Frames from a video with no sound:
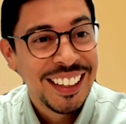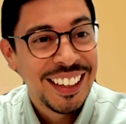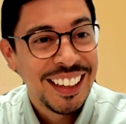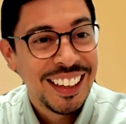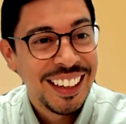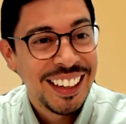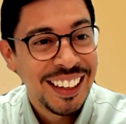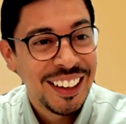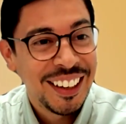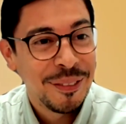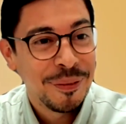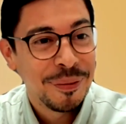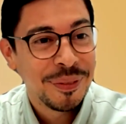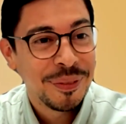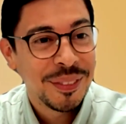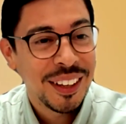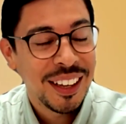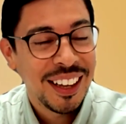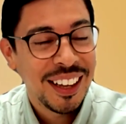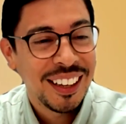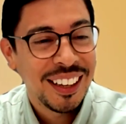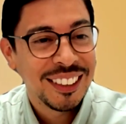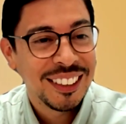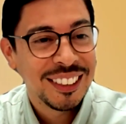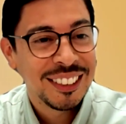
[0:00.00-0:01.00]
Um,
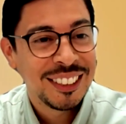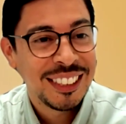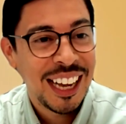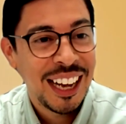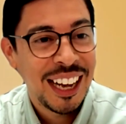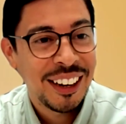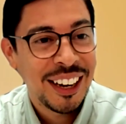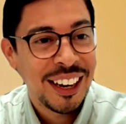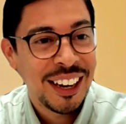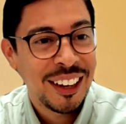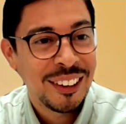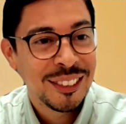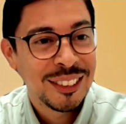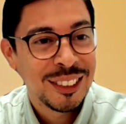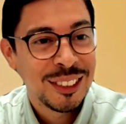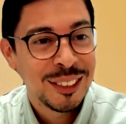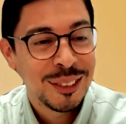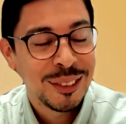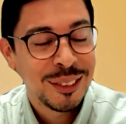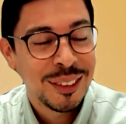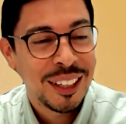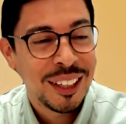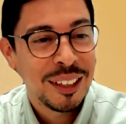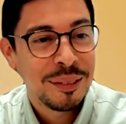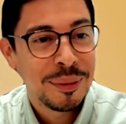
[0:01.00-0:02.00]
uh, shout out
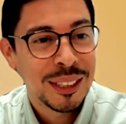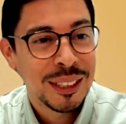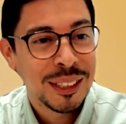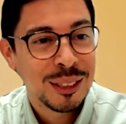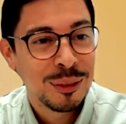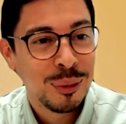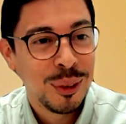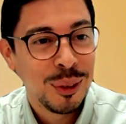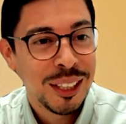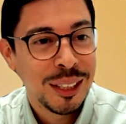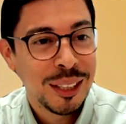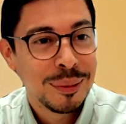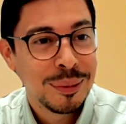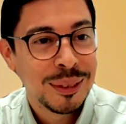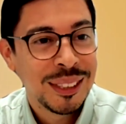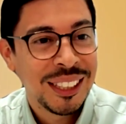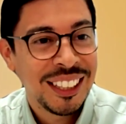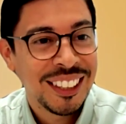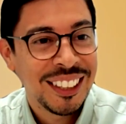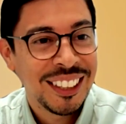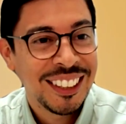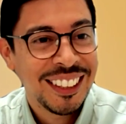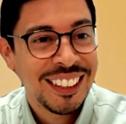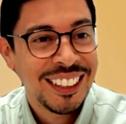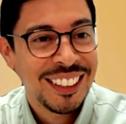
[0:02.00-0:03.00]
to uh, Miss Williams
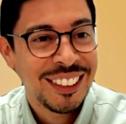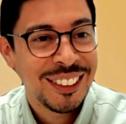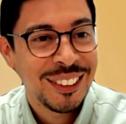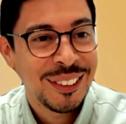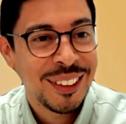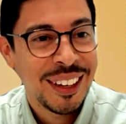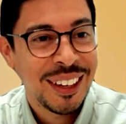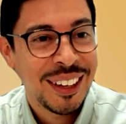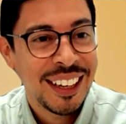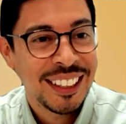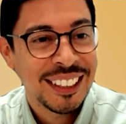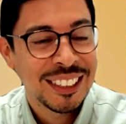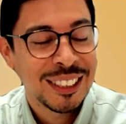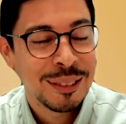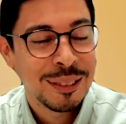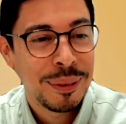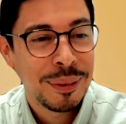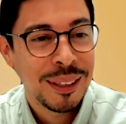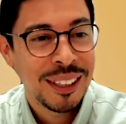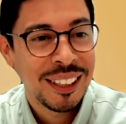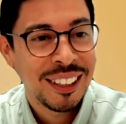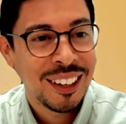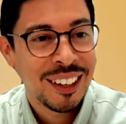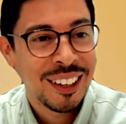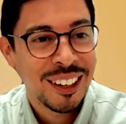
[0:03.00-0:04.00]
here, who has
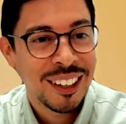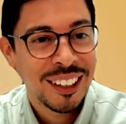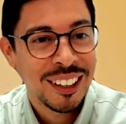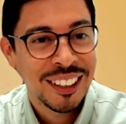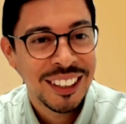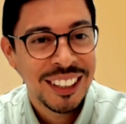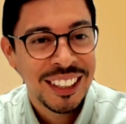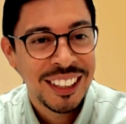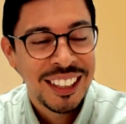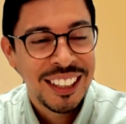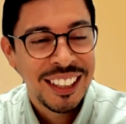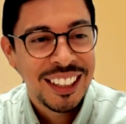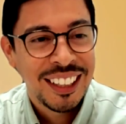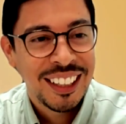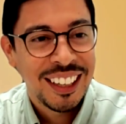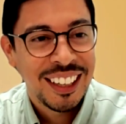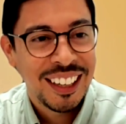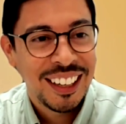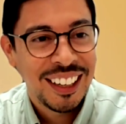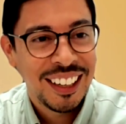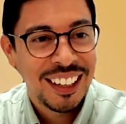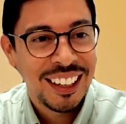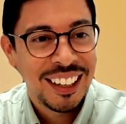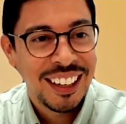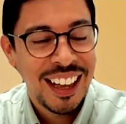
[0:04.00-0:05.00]
been our
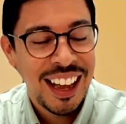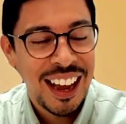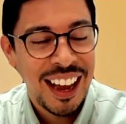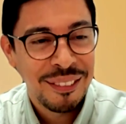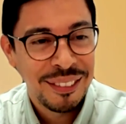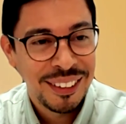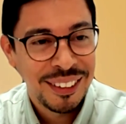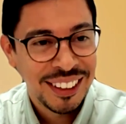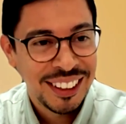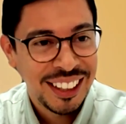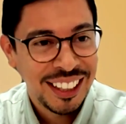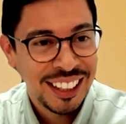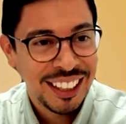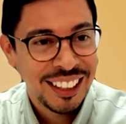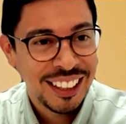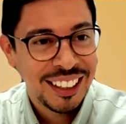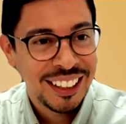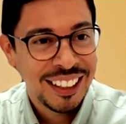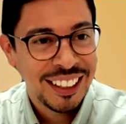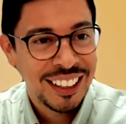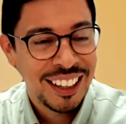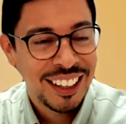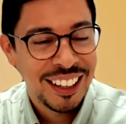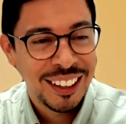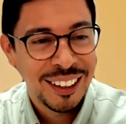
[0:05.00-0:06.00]
uh,
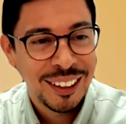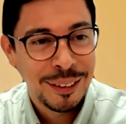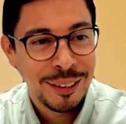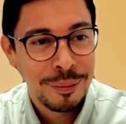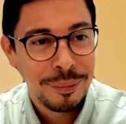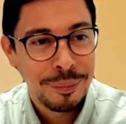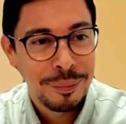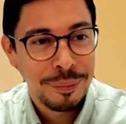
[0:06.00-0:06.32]
everything uh,